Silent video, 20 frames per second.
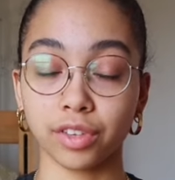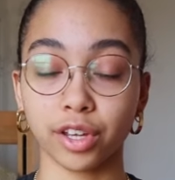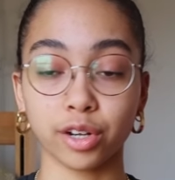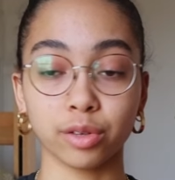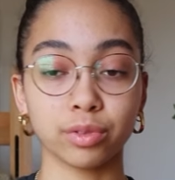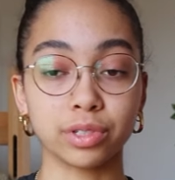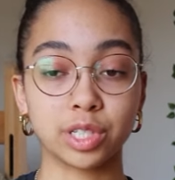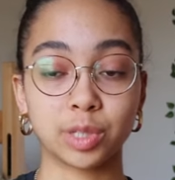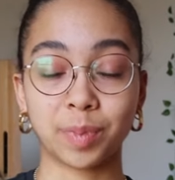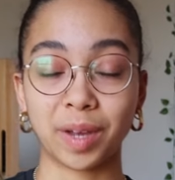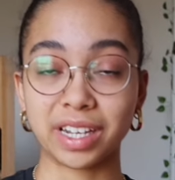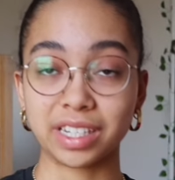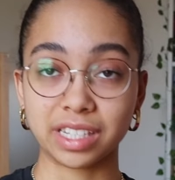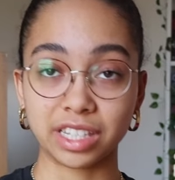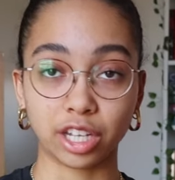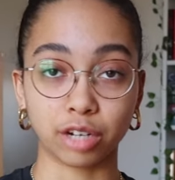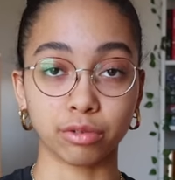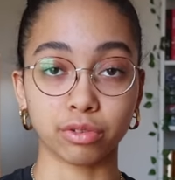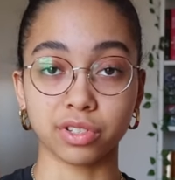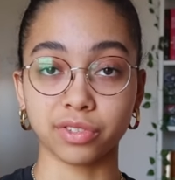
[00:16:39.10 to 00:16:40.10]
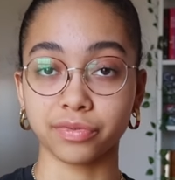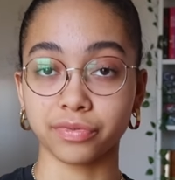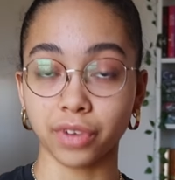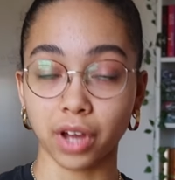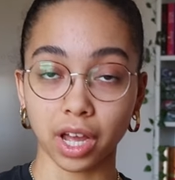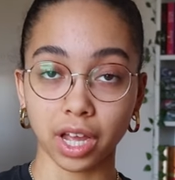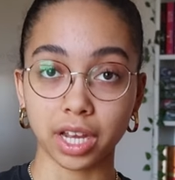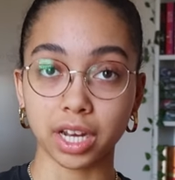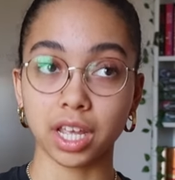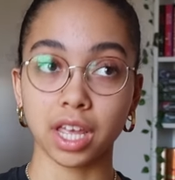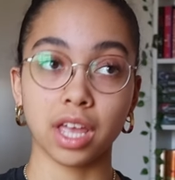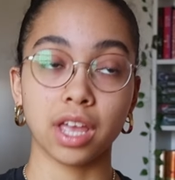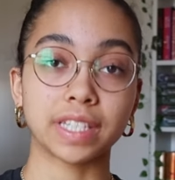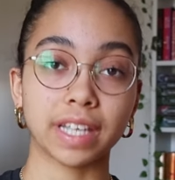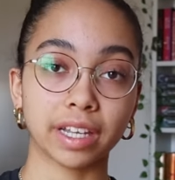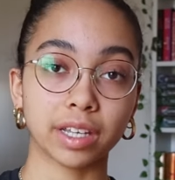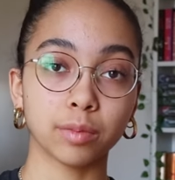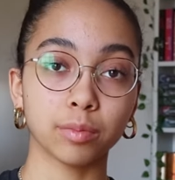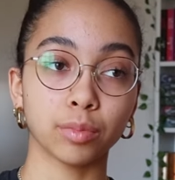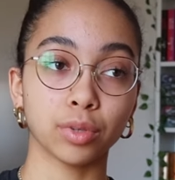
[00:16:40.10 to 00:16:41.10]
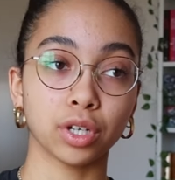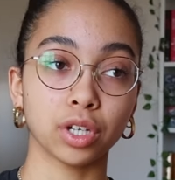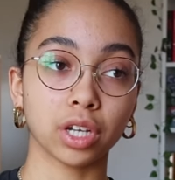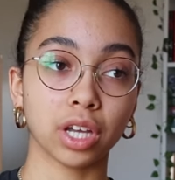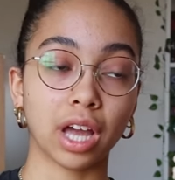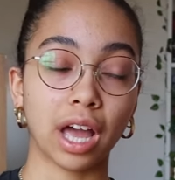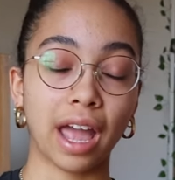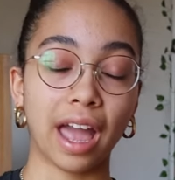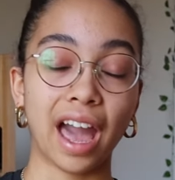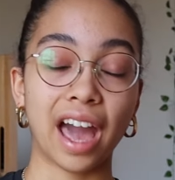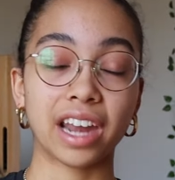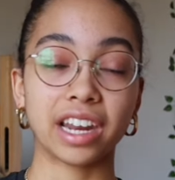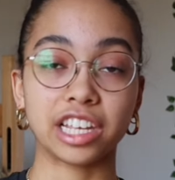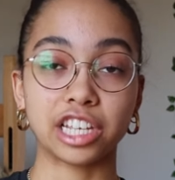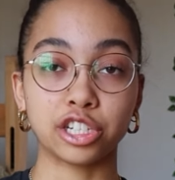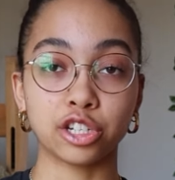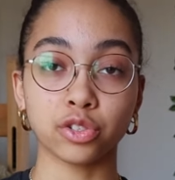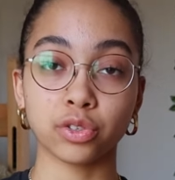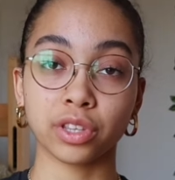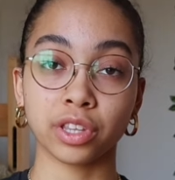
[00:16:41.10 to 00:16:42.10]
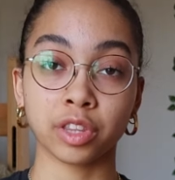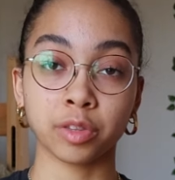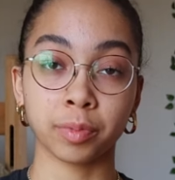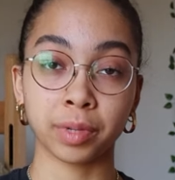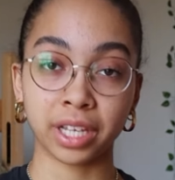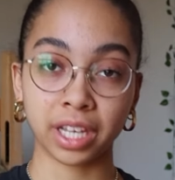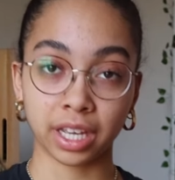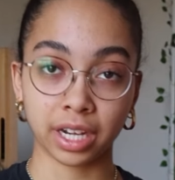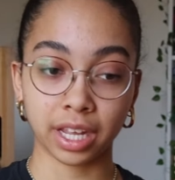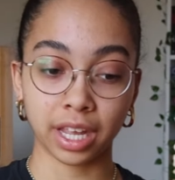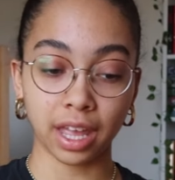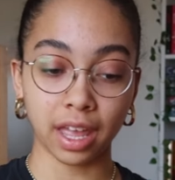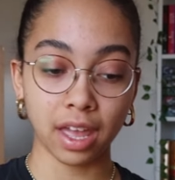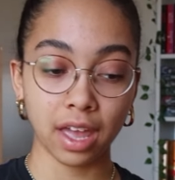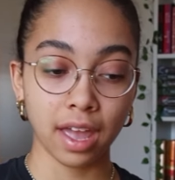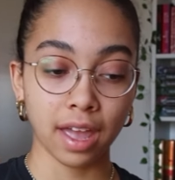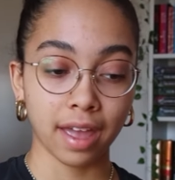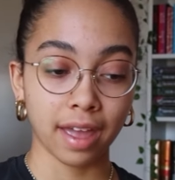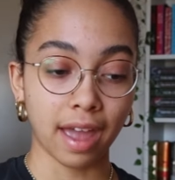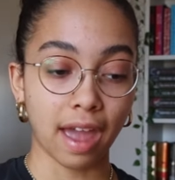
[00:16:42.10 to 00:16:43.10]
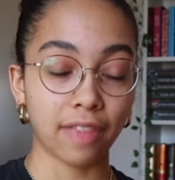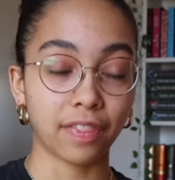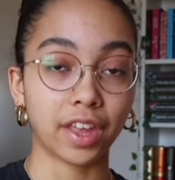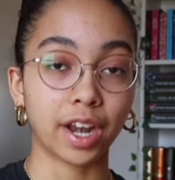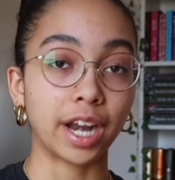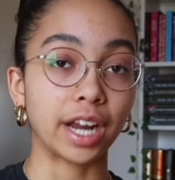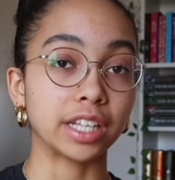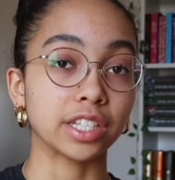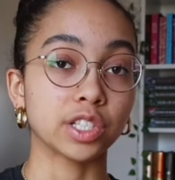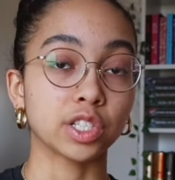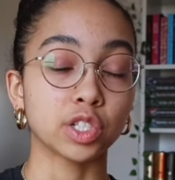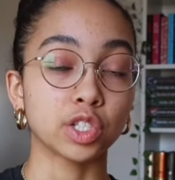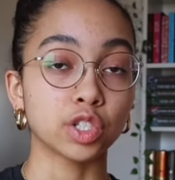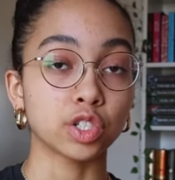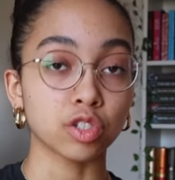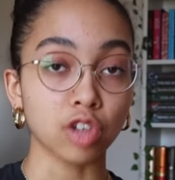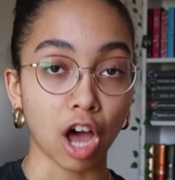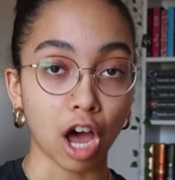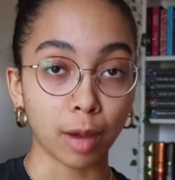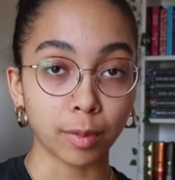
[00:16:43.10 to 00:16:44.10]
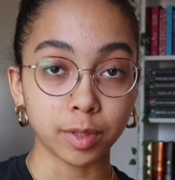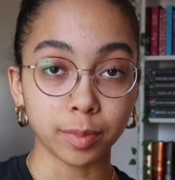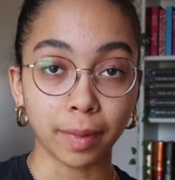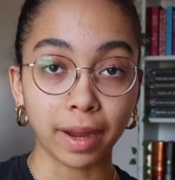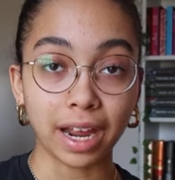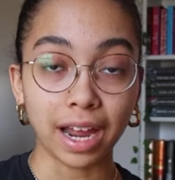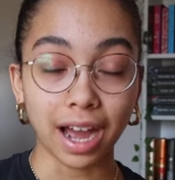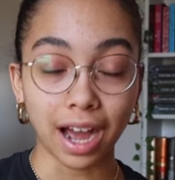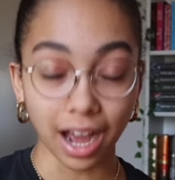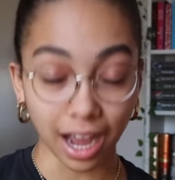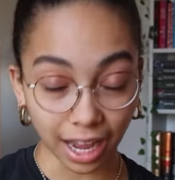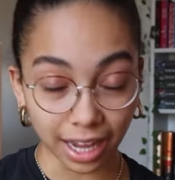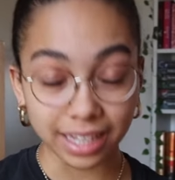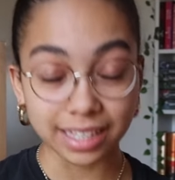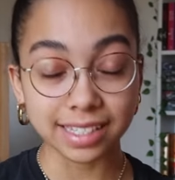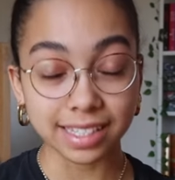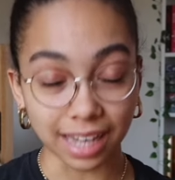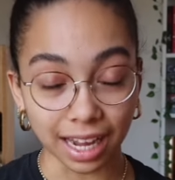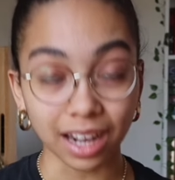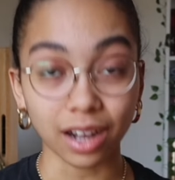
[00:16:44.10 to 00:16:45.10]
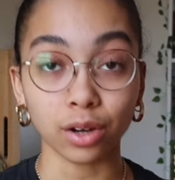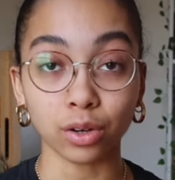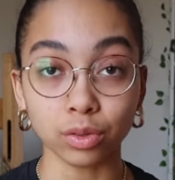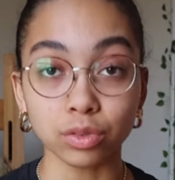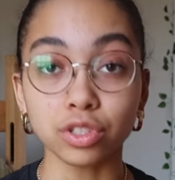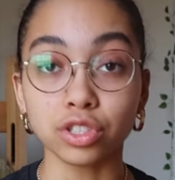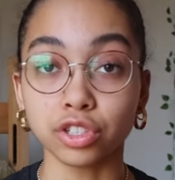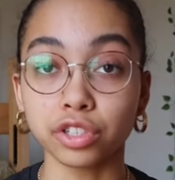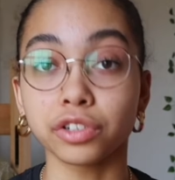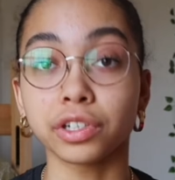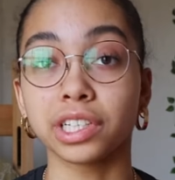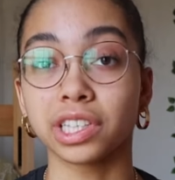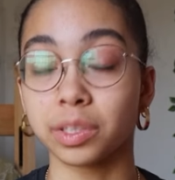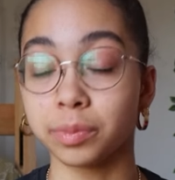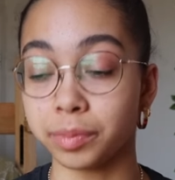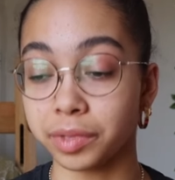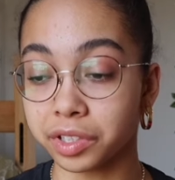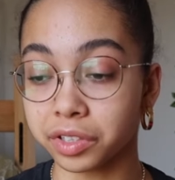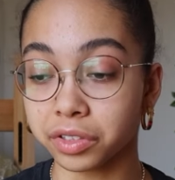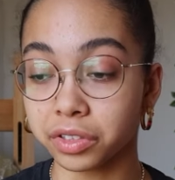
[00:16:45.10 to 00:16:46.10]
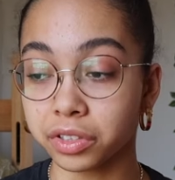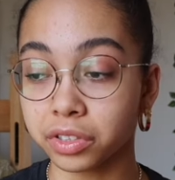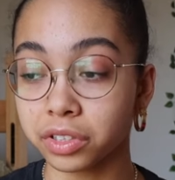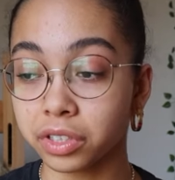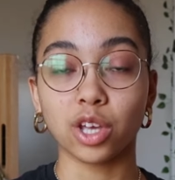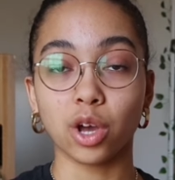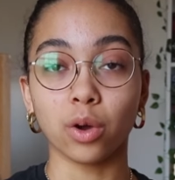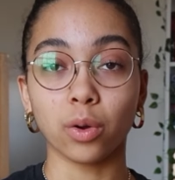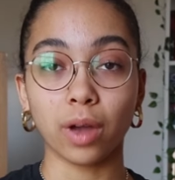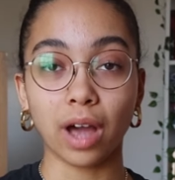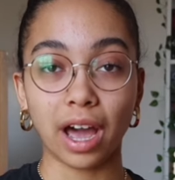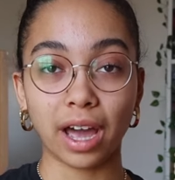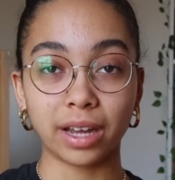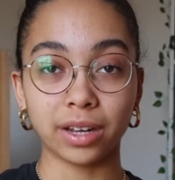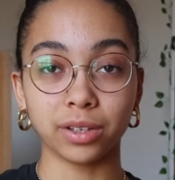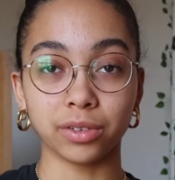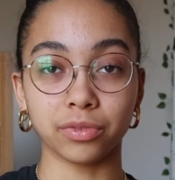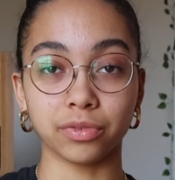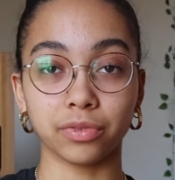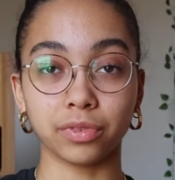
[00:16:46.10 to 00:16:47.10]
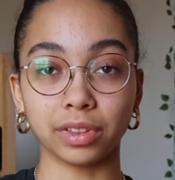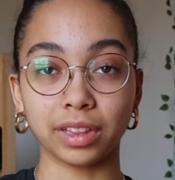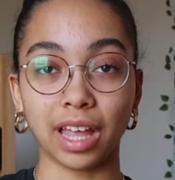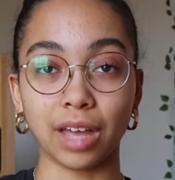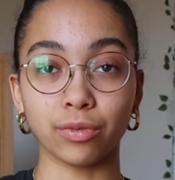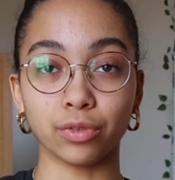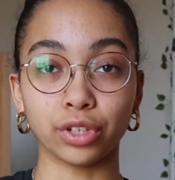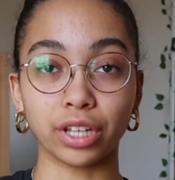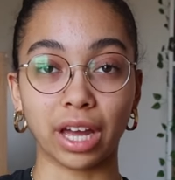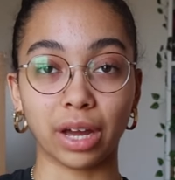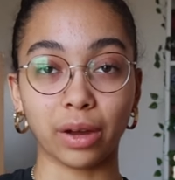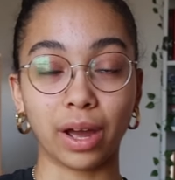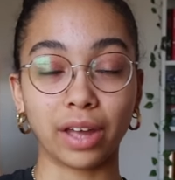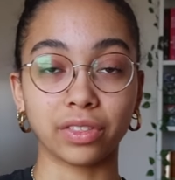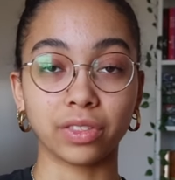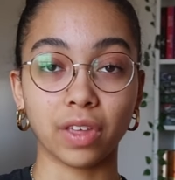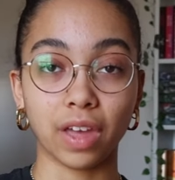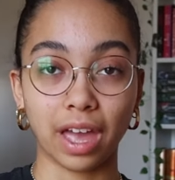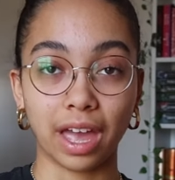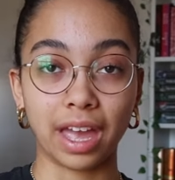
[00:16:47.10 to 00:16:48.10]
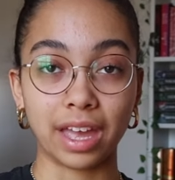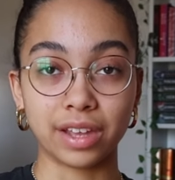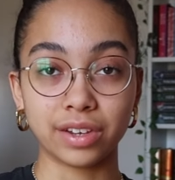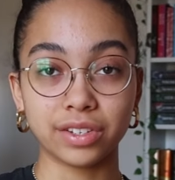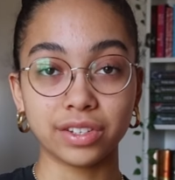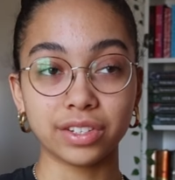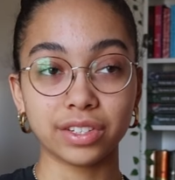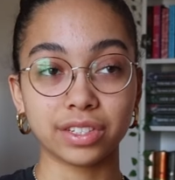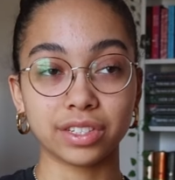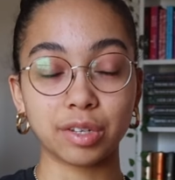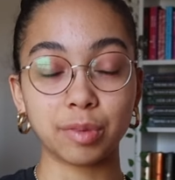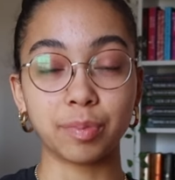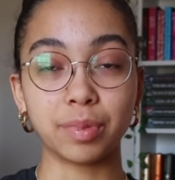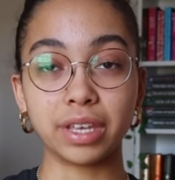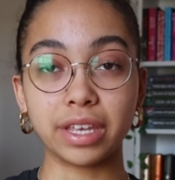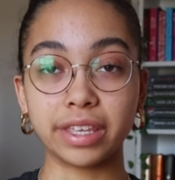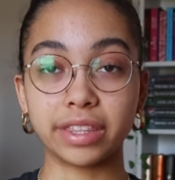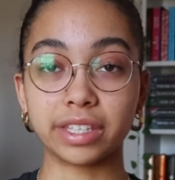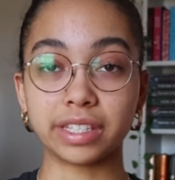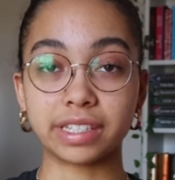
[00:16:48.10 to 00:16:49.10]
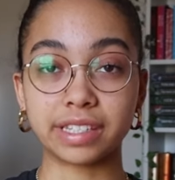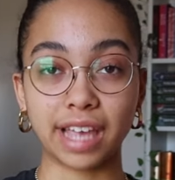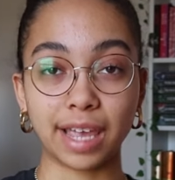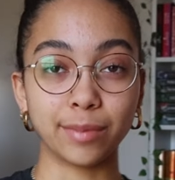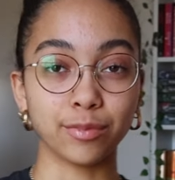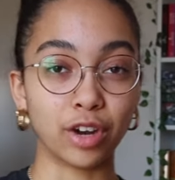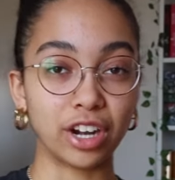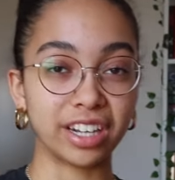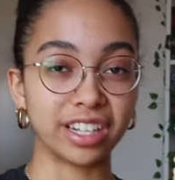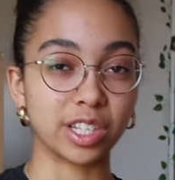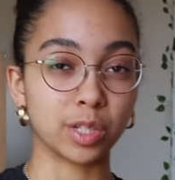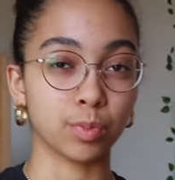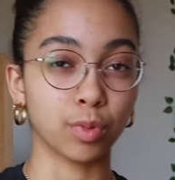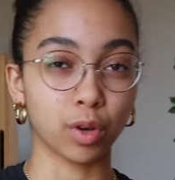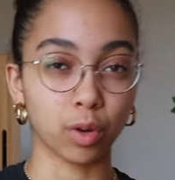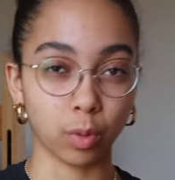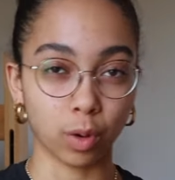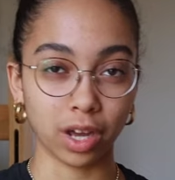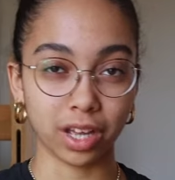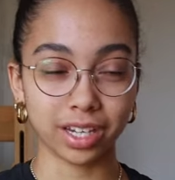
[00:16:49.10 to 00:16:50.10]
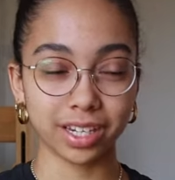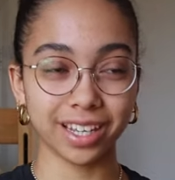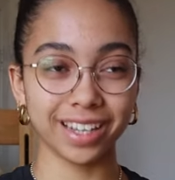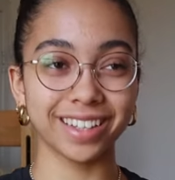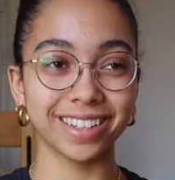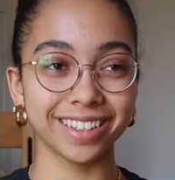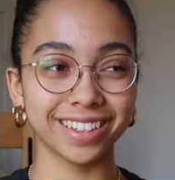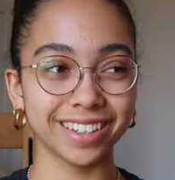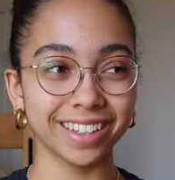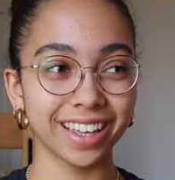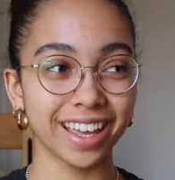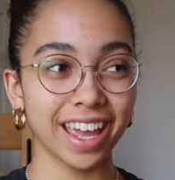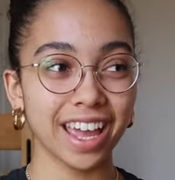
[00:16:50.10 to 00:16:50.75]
thought it was spicy, thought it was fun. The second book, I had issues with at the beginning, and then I sobbed my eyes out during the middle, so kind of leveled out at the end to be the same rating as book 1.